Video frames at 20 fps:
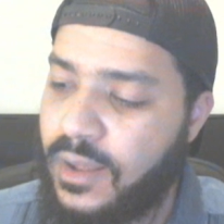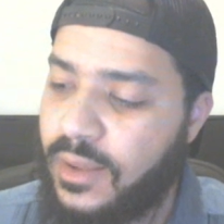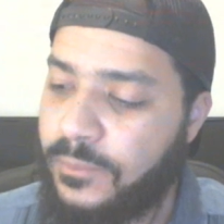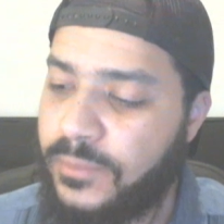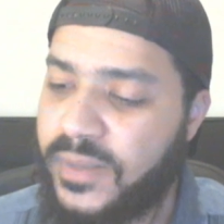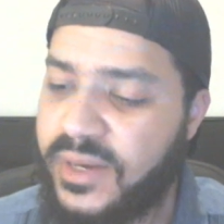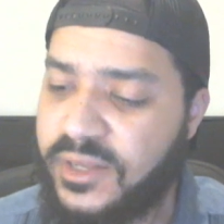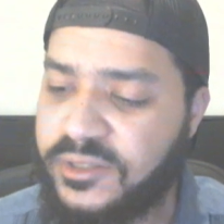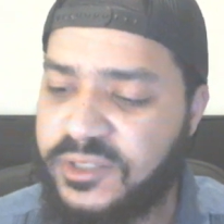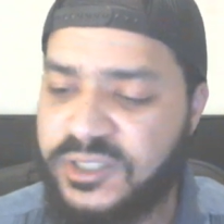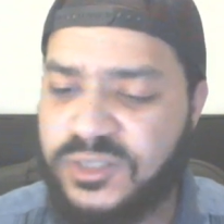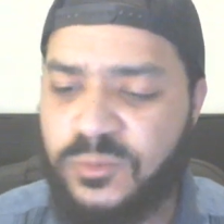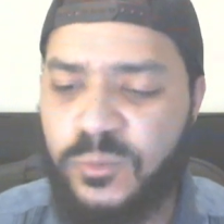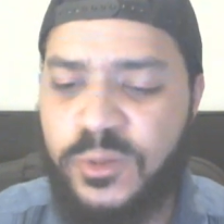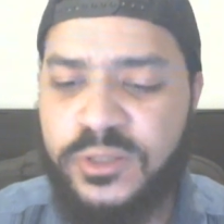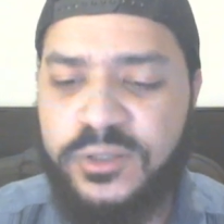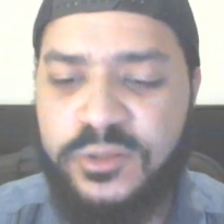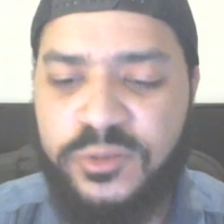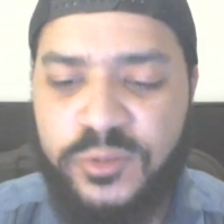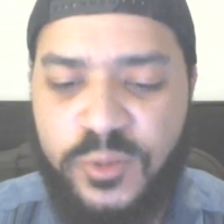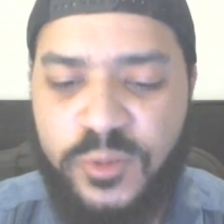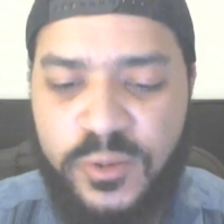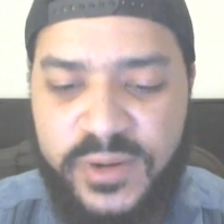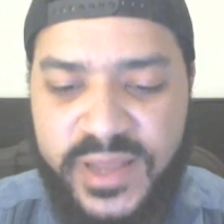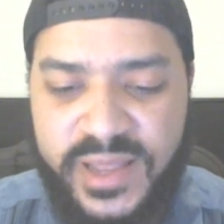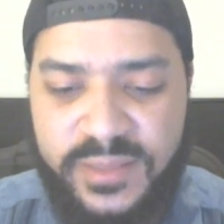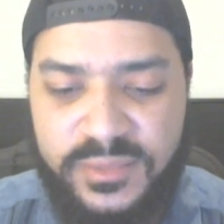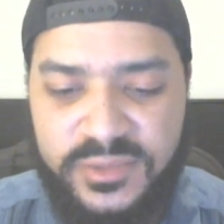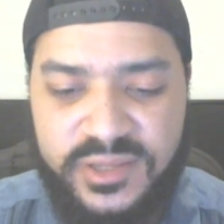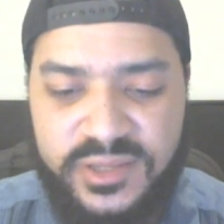But I just wanted to throw
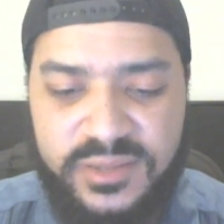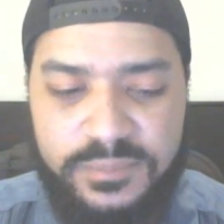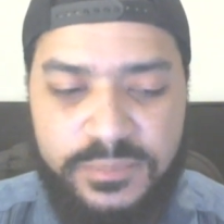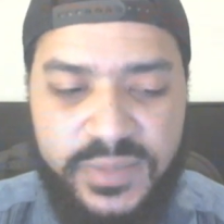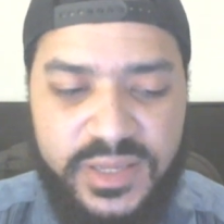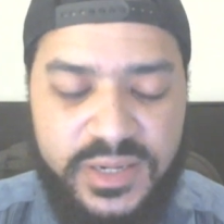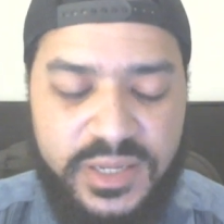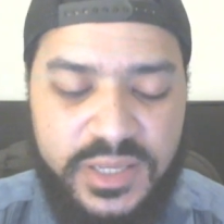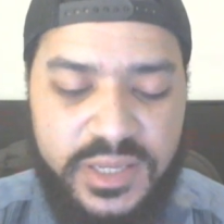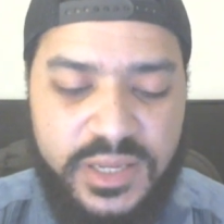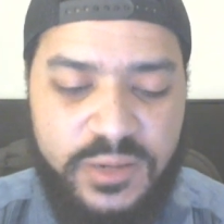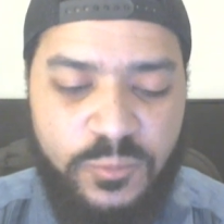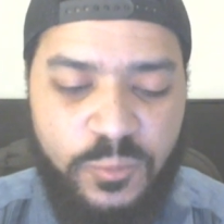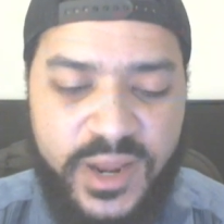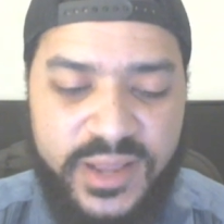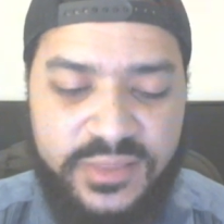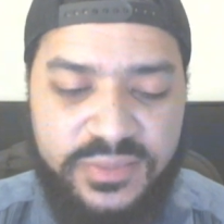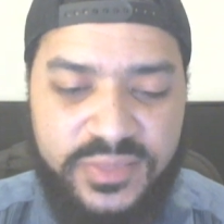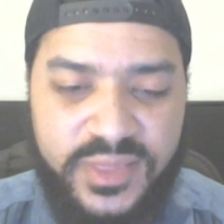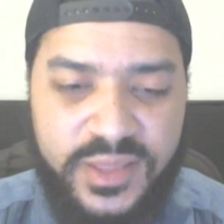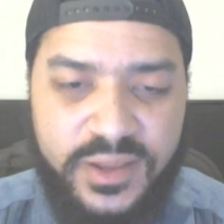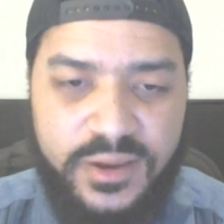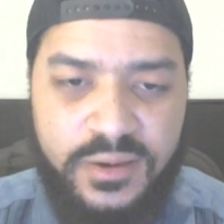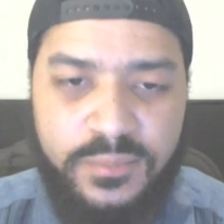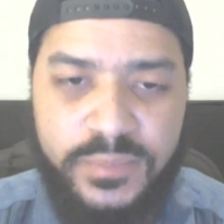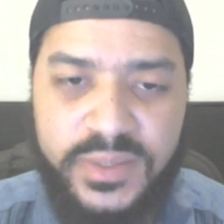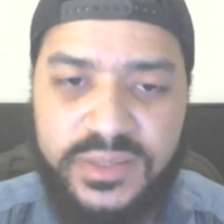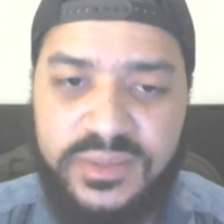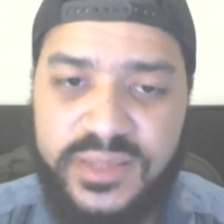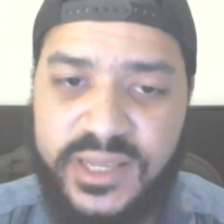that tidbit in right there.
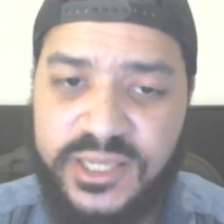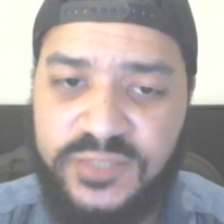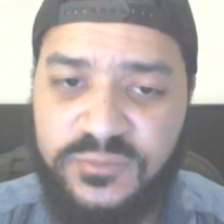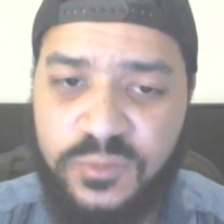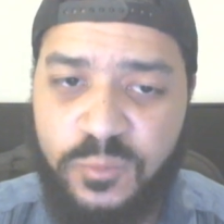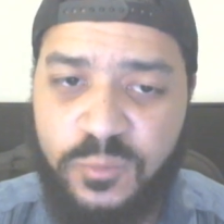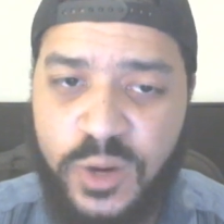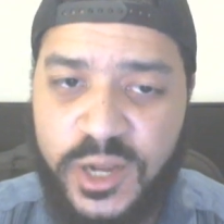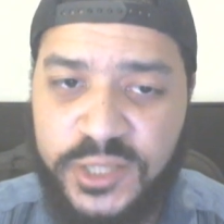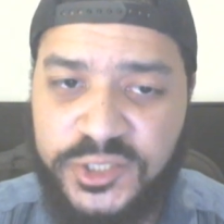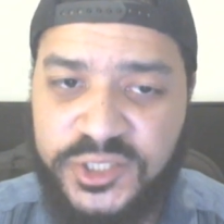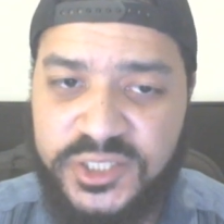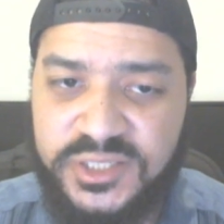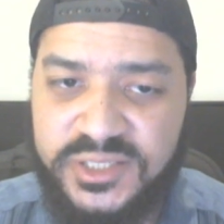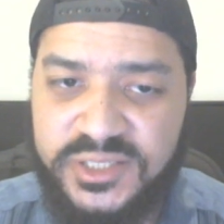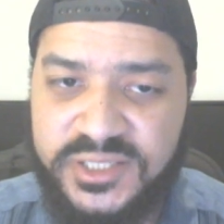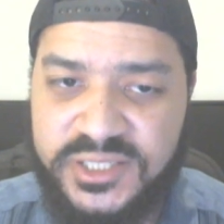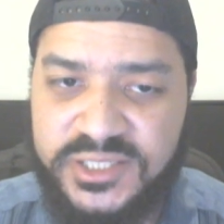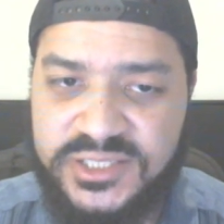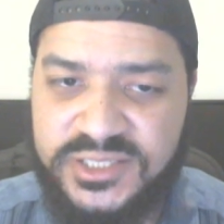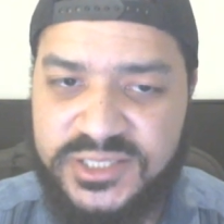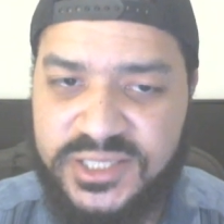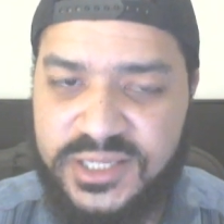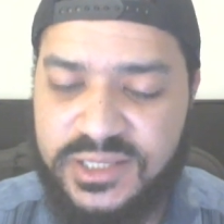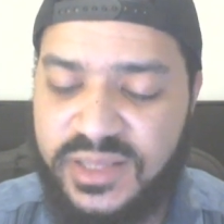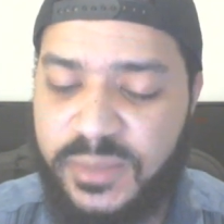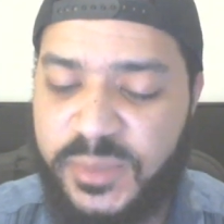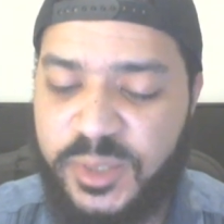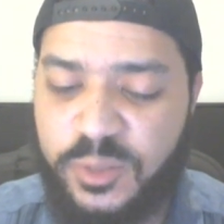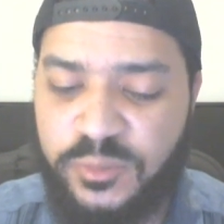But thanks for watching this.
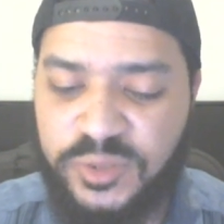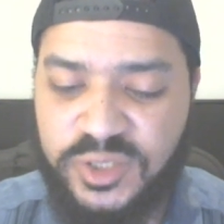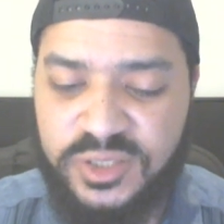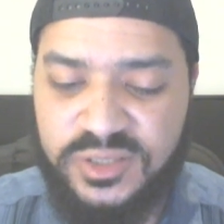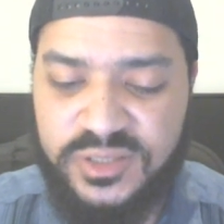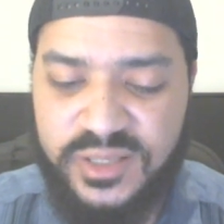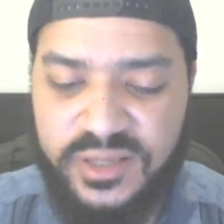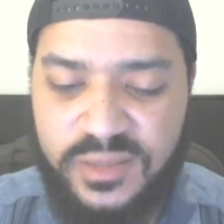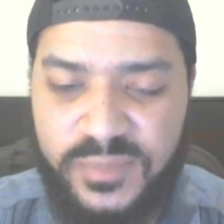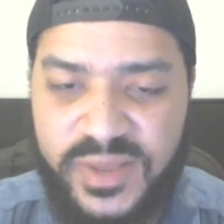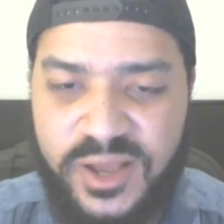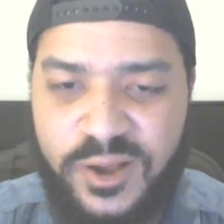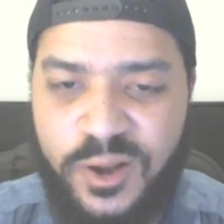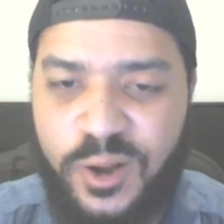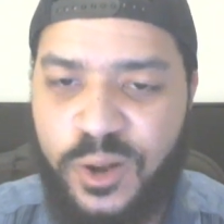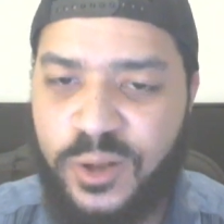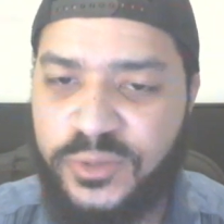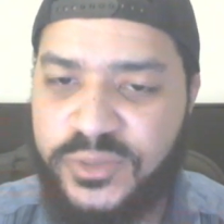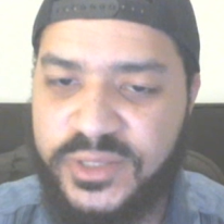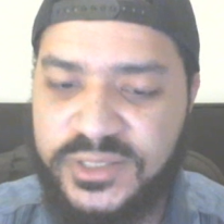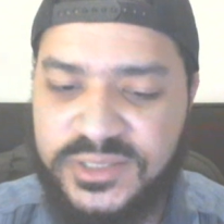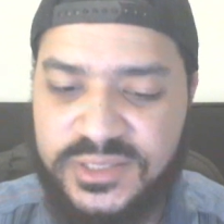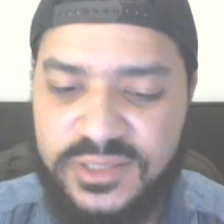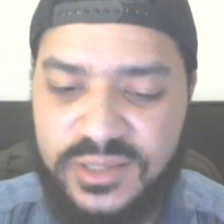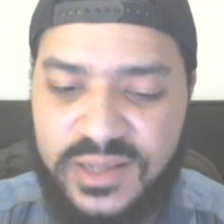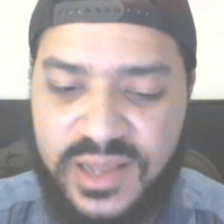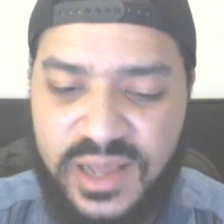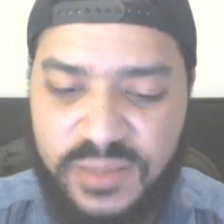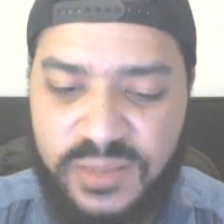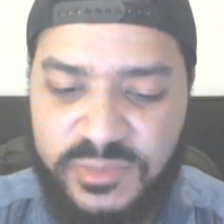Let me know what you think about all this in the
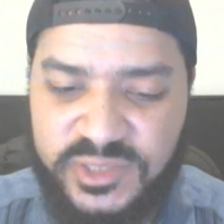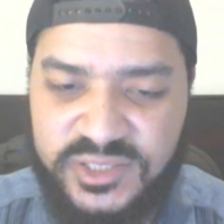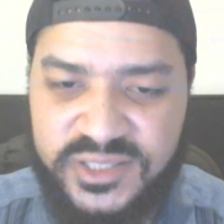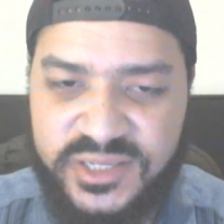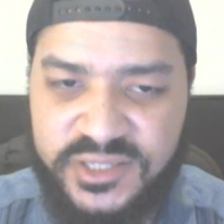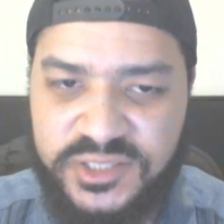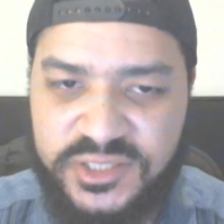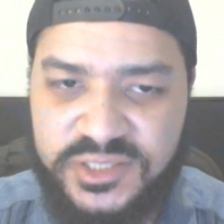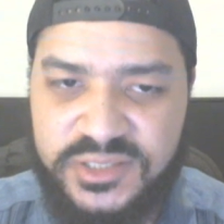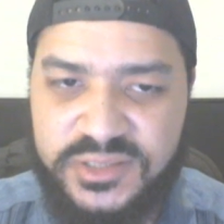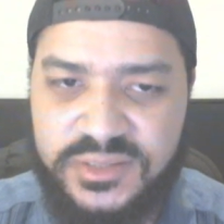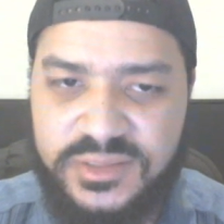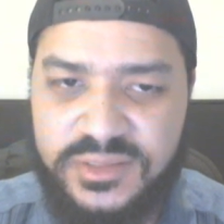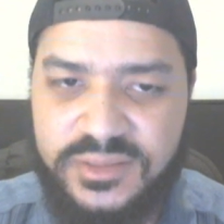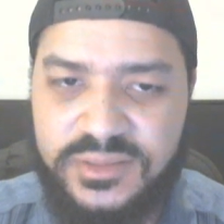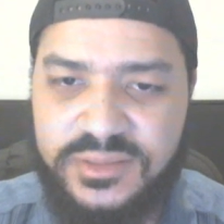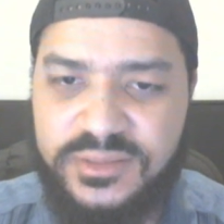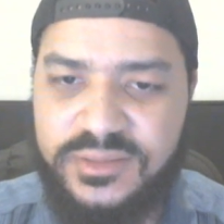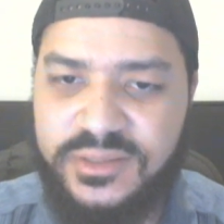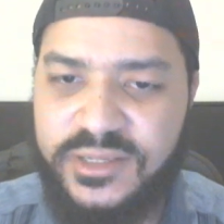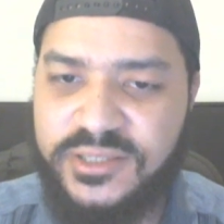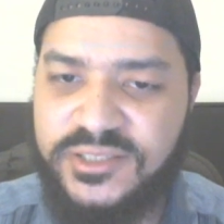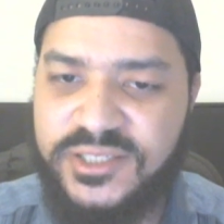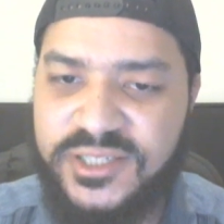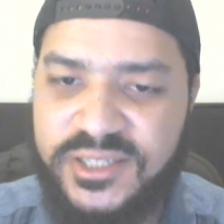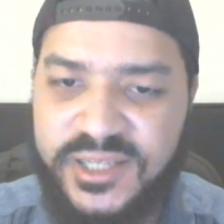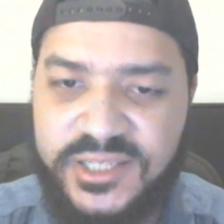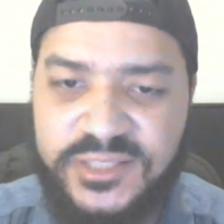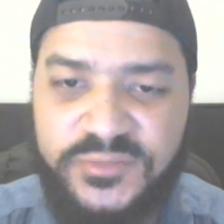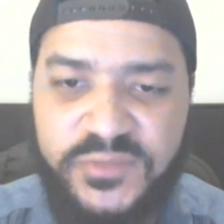comments section. Until
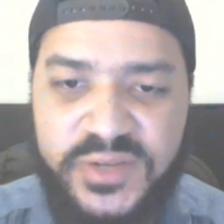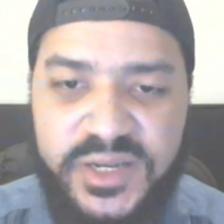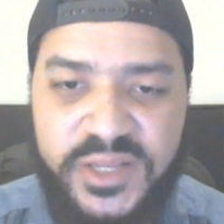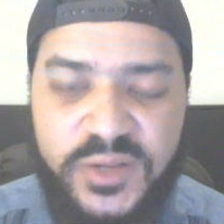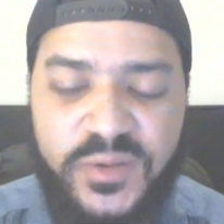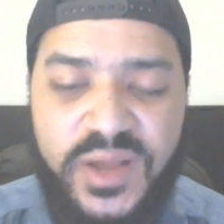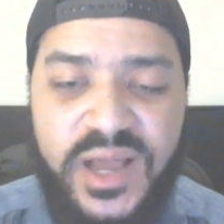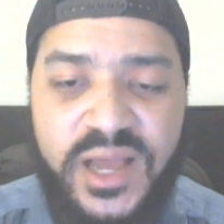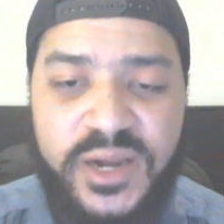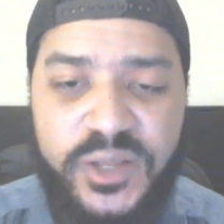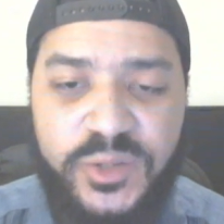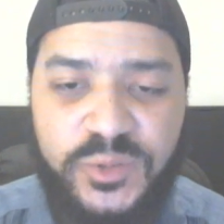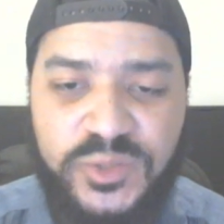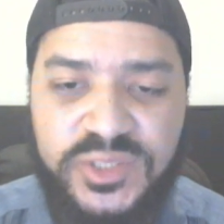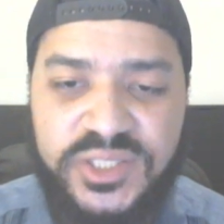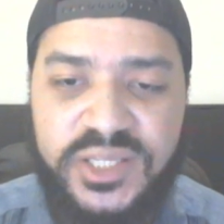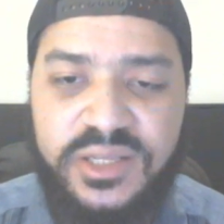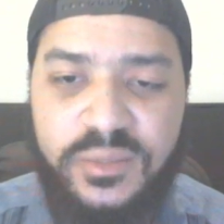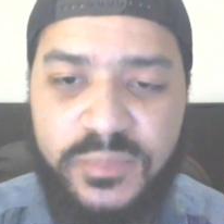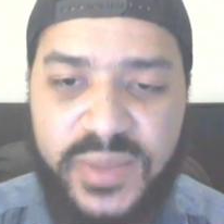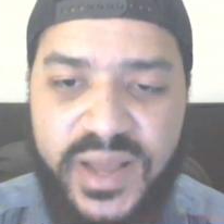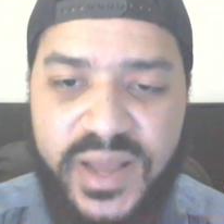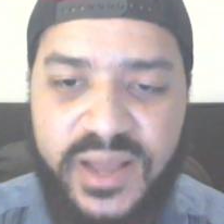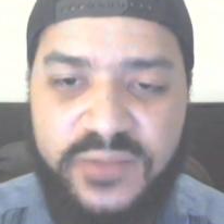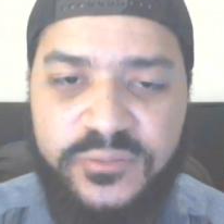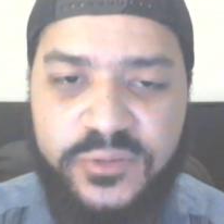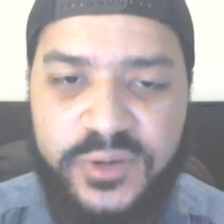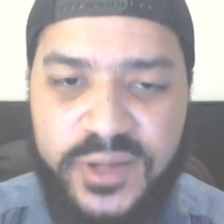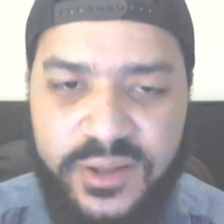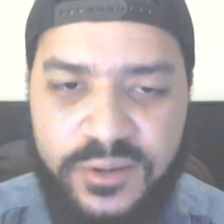the next video, adios and goodbye
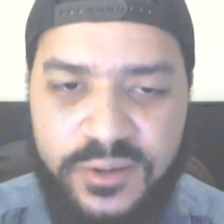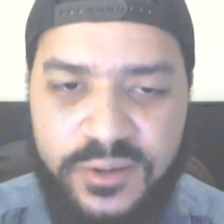for now.